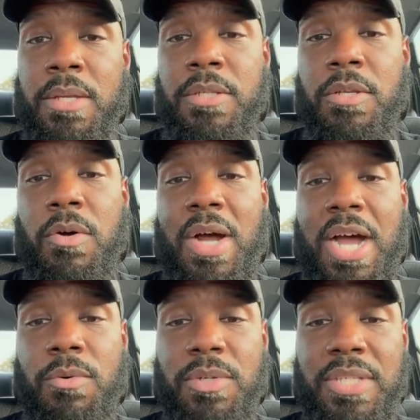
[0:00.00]
So
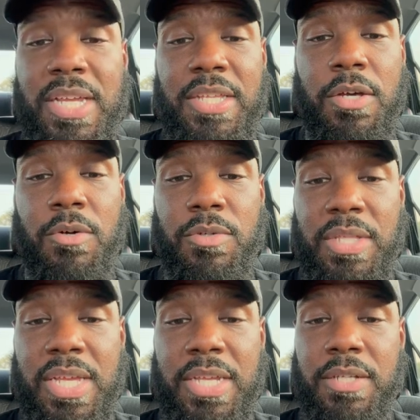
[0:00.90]
I would say those
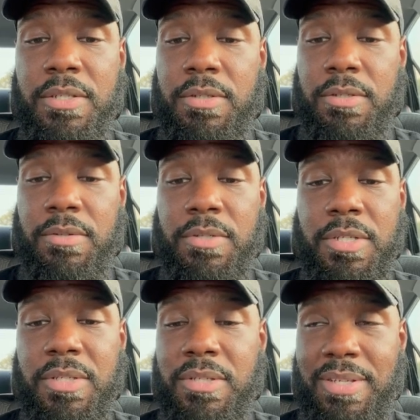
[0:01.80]
things,
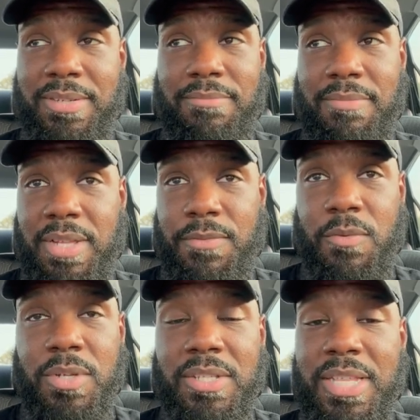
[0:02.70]
just if
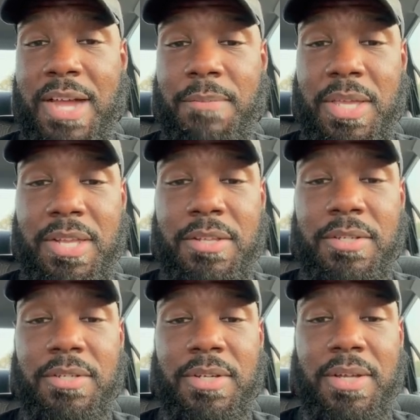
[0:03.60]
you can stop
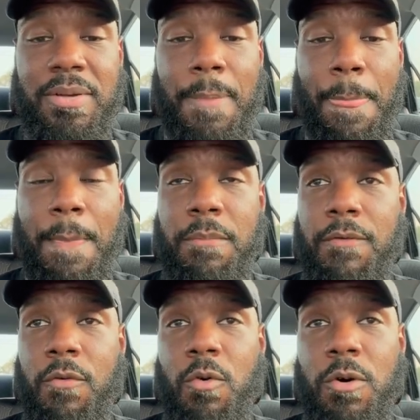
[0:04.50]
eating
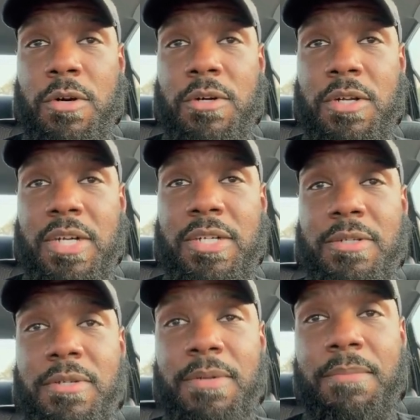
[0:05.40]
before uh,
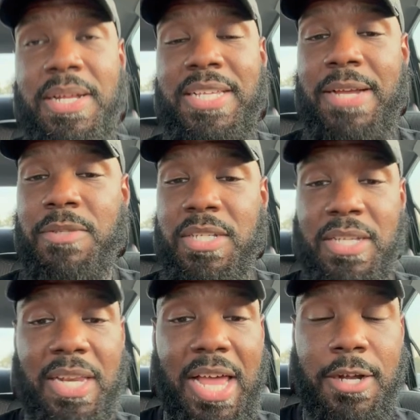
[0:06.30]
by time six
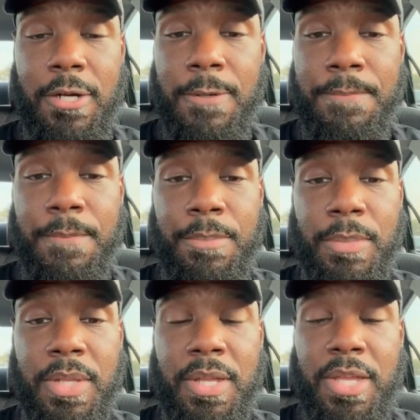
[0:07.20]
o'clock come,
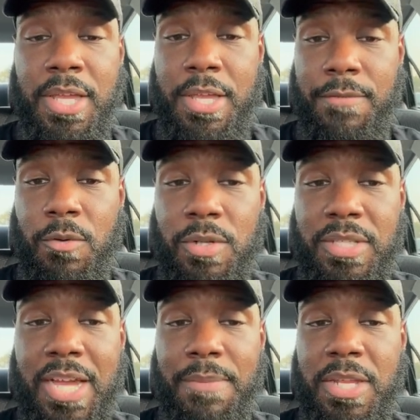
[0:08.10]
if you can
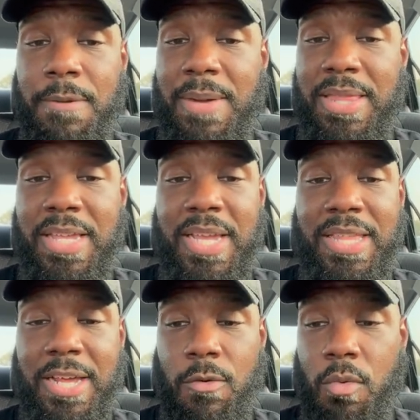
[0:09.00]
stop eating by then,
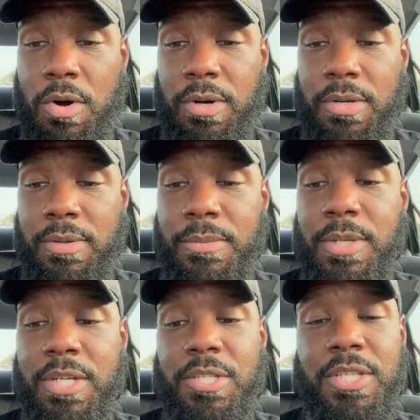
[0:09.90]
that'll work.
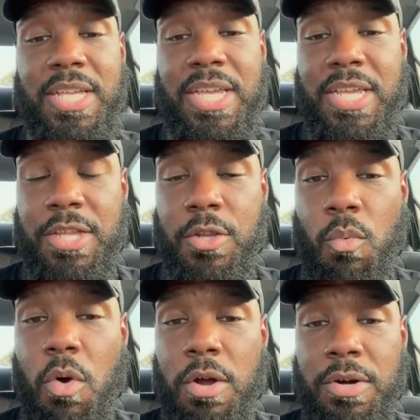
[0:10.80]
Get, get in your
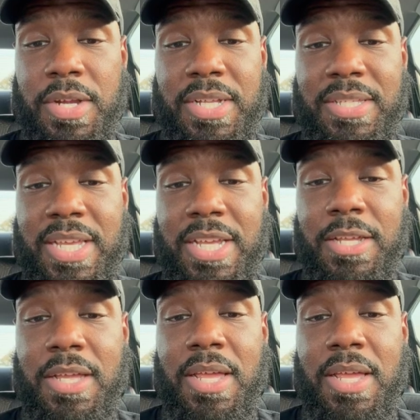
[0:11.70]
water intake.